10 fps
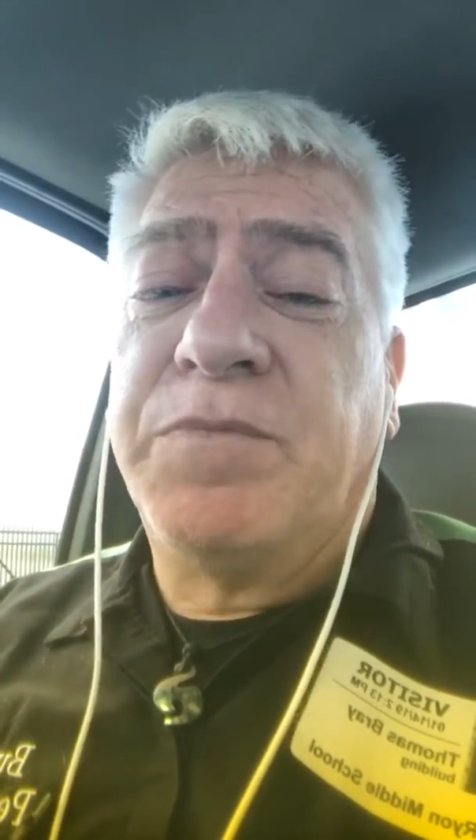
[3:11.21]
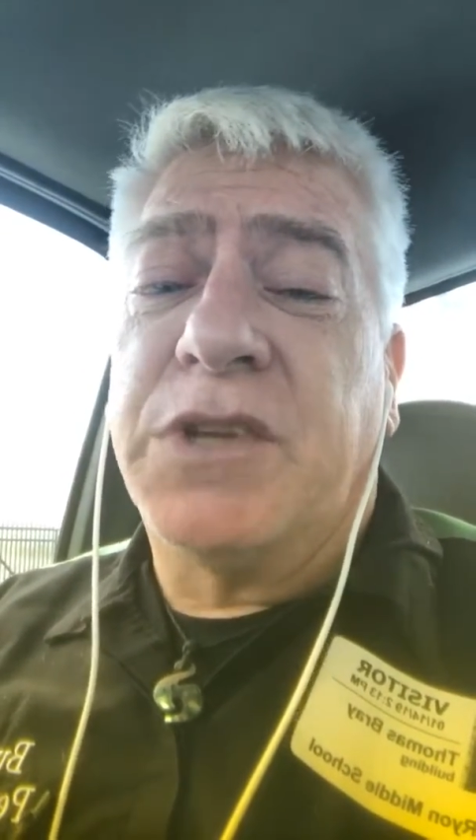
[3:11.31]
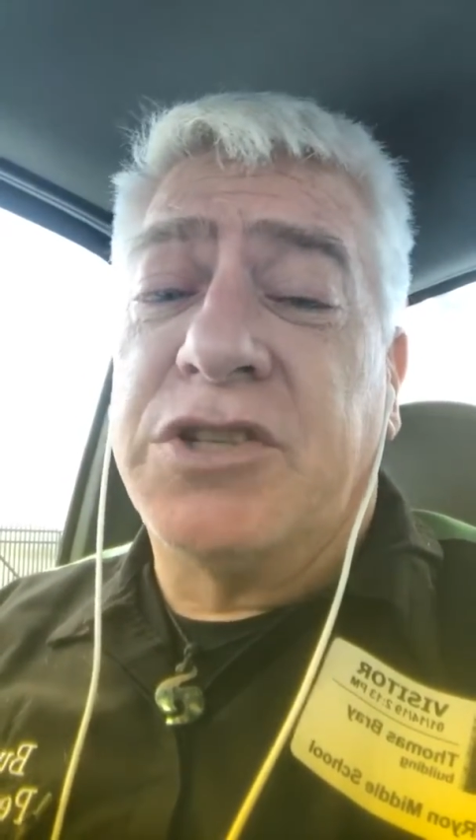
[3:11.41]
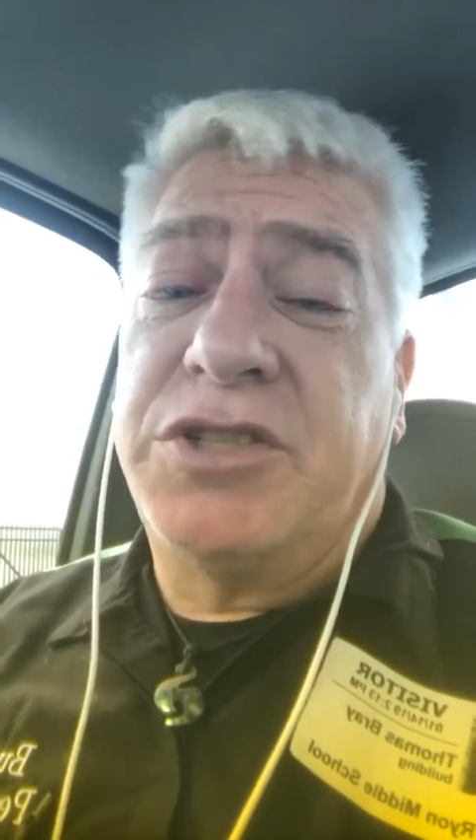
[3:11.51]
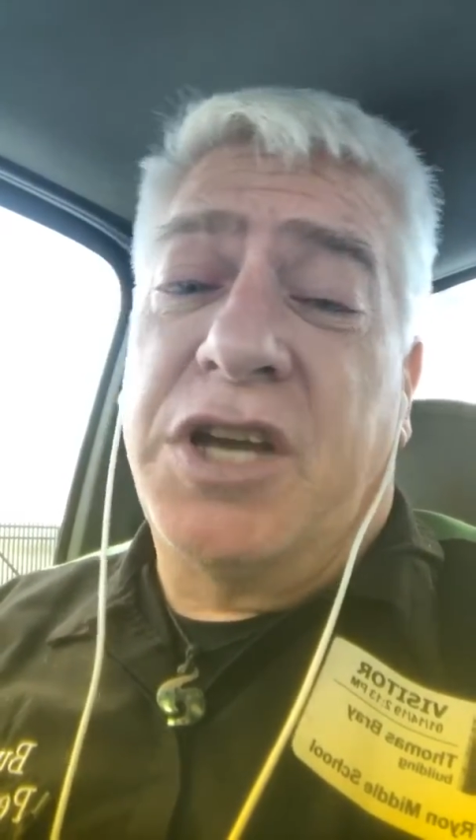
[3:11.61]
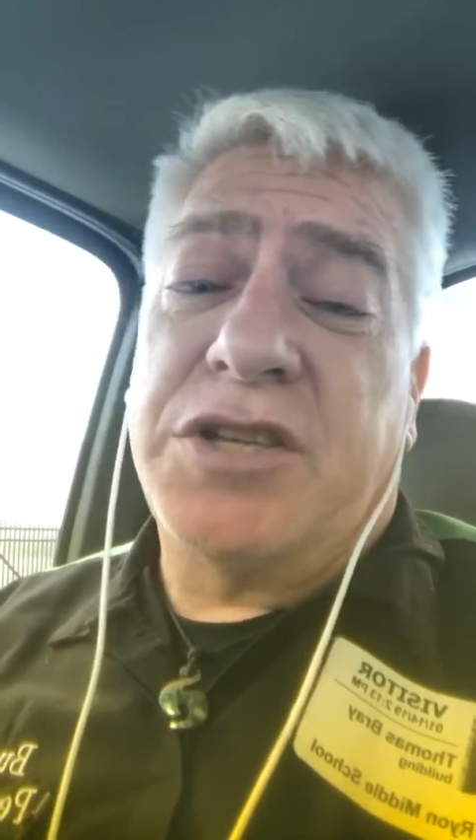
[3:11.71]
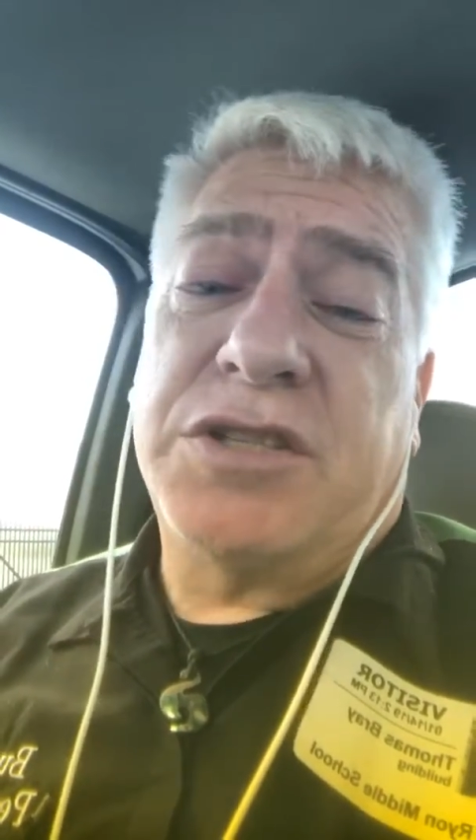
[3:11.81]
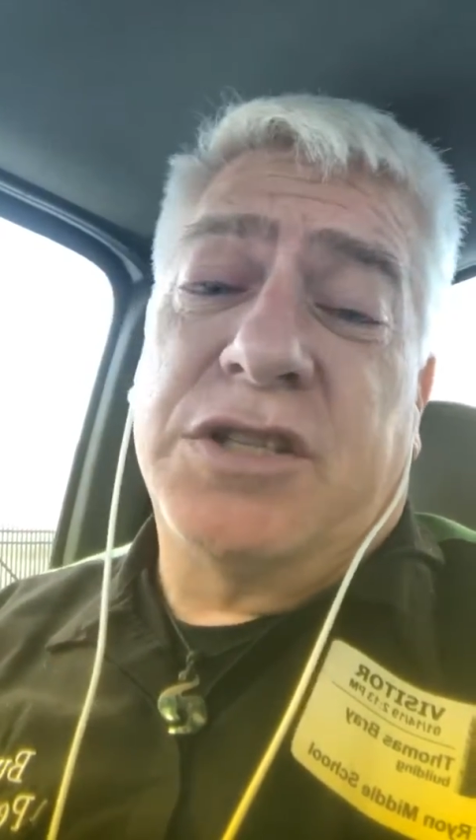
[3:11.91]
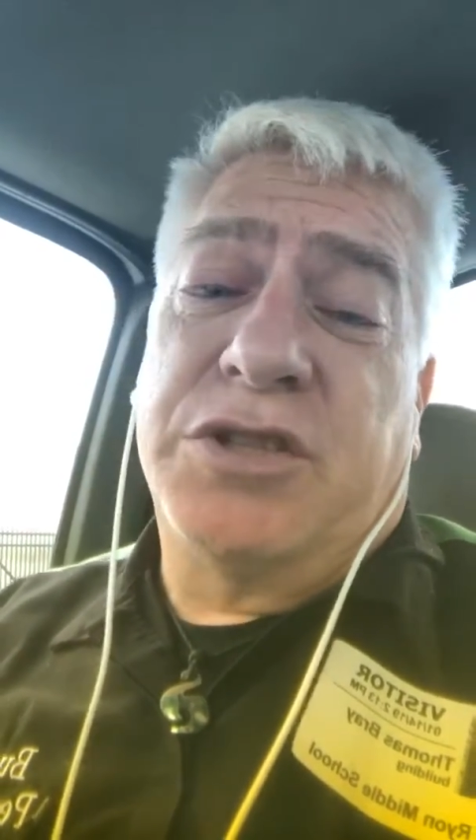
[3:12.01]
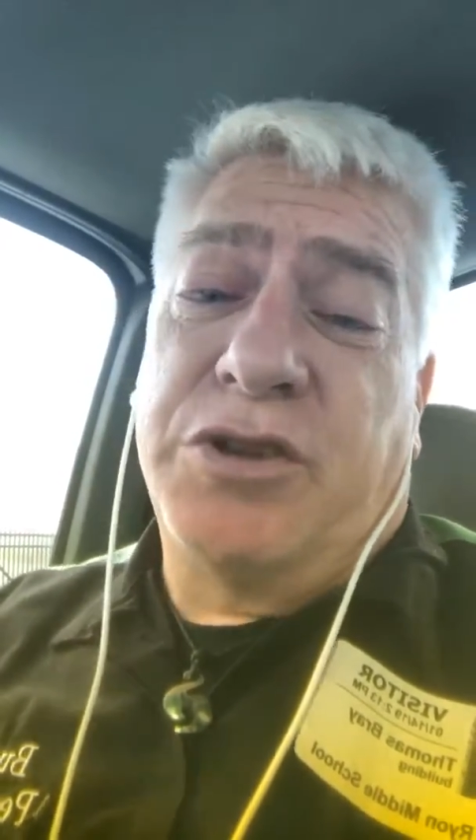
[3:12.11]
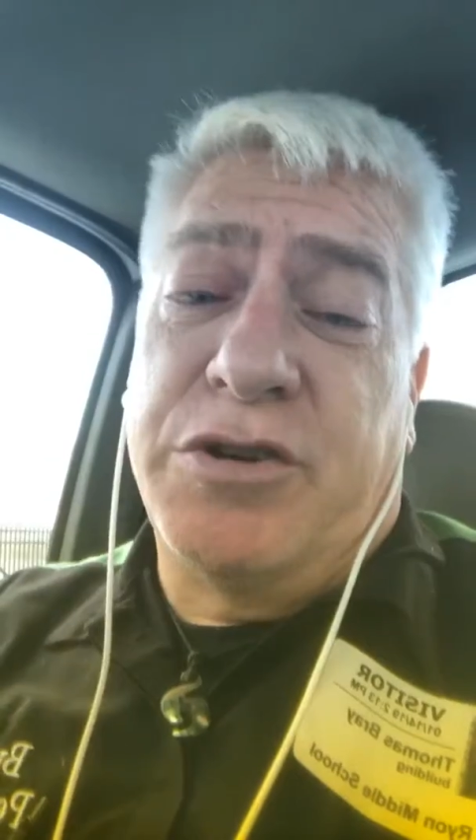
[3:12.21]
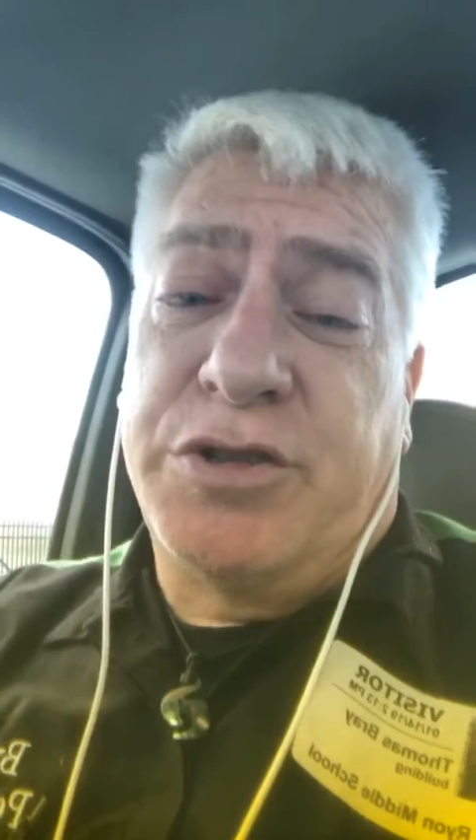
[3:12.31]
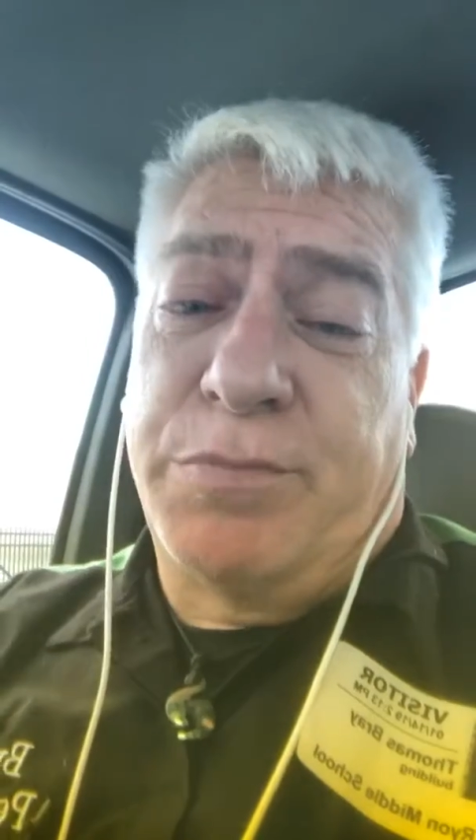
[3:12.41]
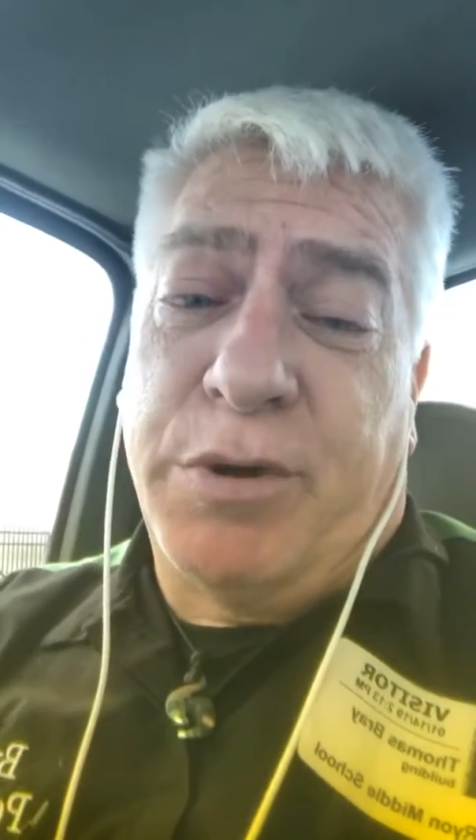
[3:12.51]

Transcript: because dust turns to